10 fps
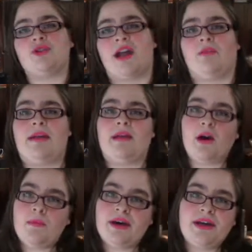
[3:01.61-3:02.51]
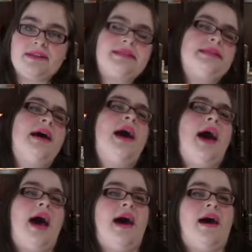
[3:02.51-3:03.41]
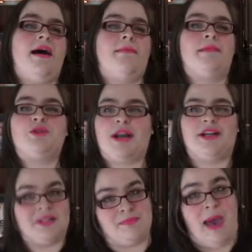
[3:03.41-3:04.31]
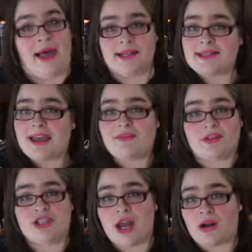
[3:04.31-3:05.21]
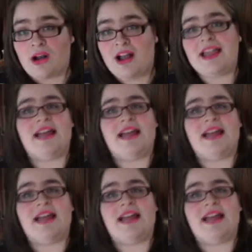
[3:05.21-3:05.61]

trying to write my own books, I'm trying to just balance life in general,